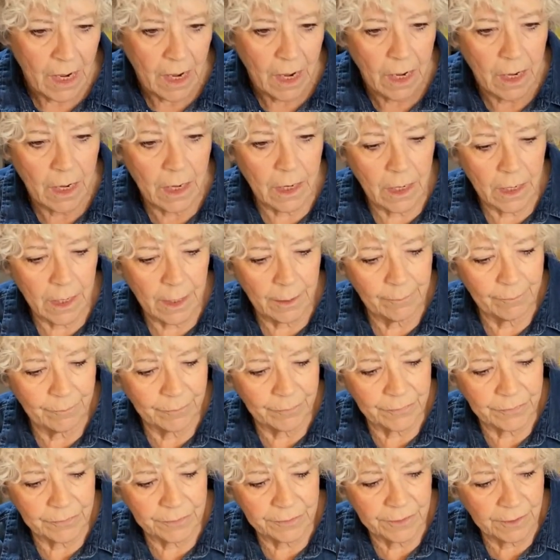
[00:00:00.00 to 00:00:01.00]

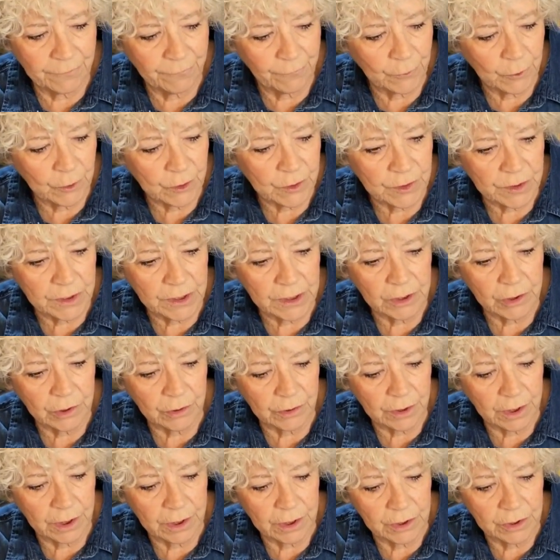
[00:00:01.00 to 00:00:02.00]
The first thing you're
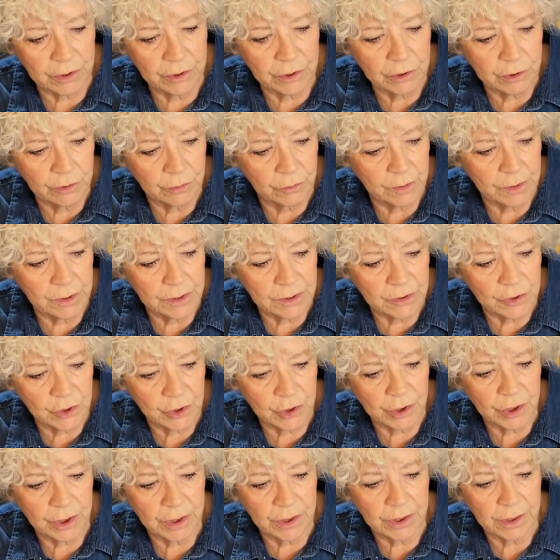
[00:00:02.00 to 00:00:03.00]
going to do is you're
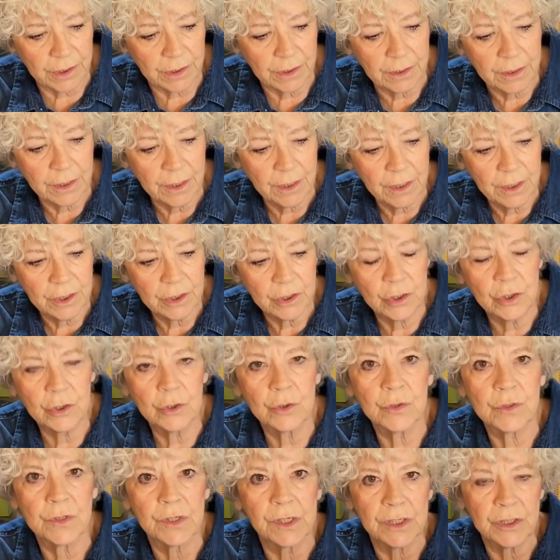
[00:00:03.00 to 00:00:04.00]
going to
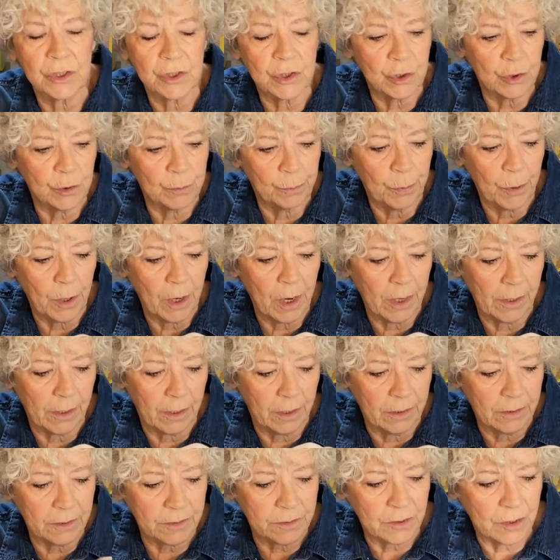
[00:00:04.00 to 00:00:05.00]
use these 2
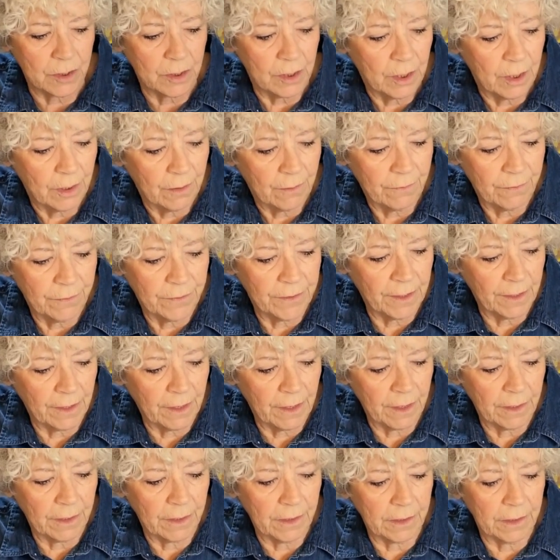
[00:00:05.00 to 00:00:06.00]
products,
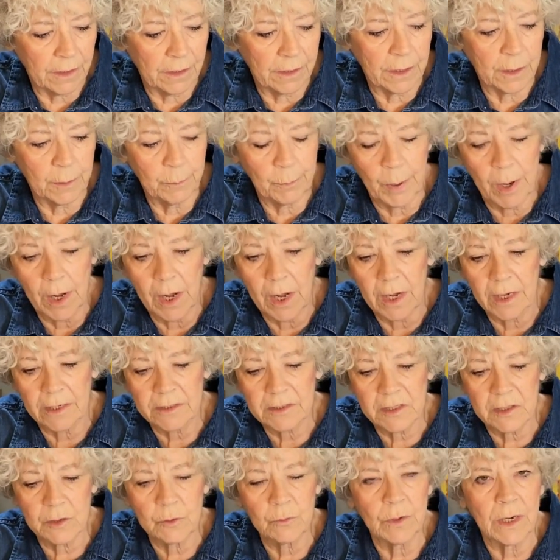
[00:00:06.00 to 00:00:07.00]
the
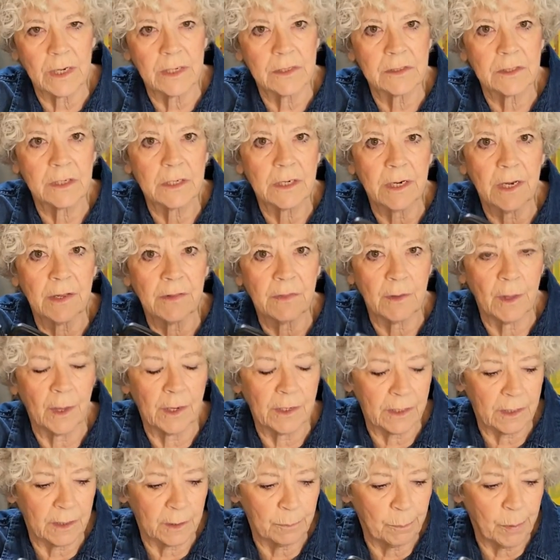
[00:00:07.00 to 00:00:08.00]
epoxy resin and the
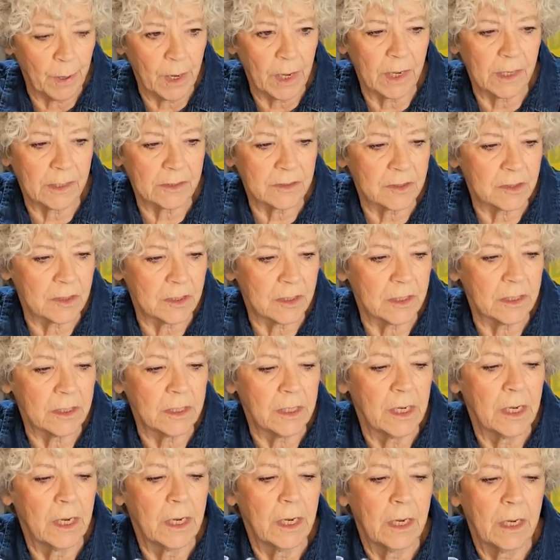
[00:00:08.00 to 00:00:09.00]
epoxy
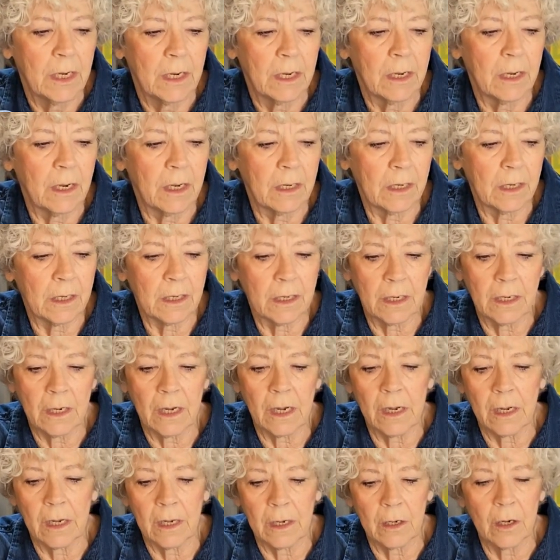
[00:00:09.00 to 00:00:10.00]

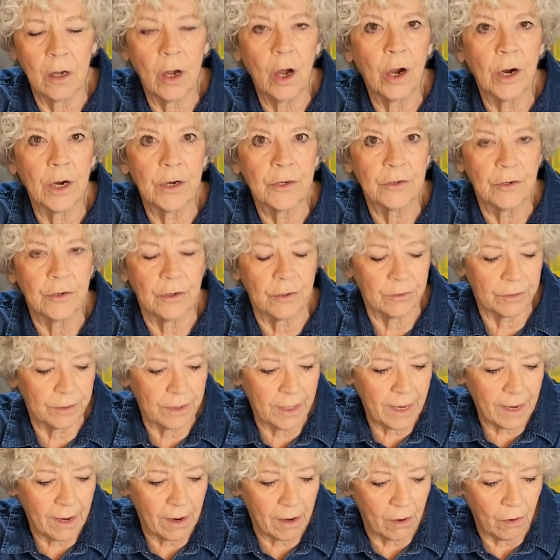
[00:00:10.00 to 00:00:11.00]
hardener.
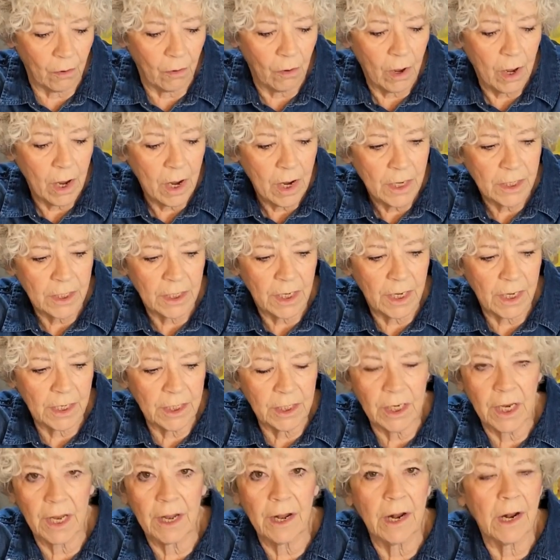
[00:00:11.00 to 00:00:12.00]
Now,
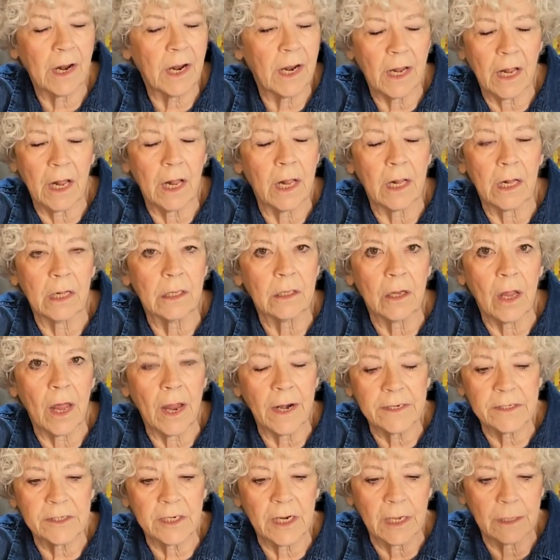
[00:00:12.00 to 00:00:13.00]
a lot
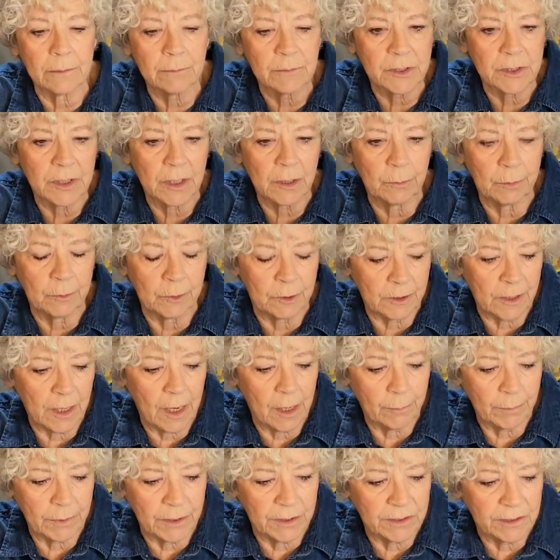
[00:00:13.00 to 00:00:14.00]
of times it'll
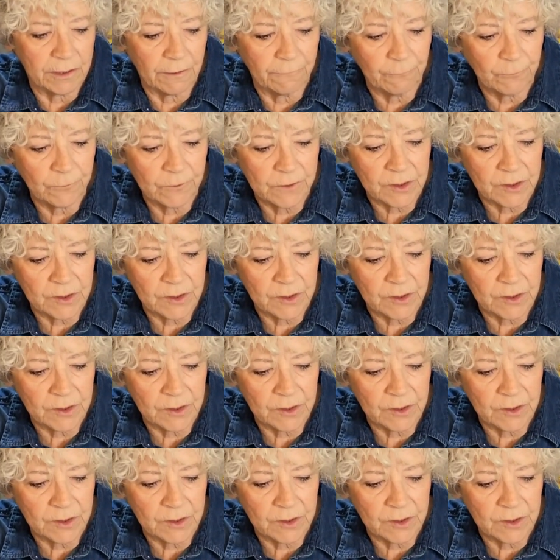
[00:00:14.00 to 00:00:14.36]
come in different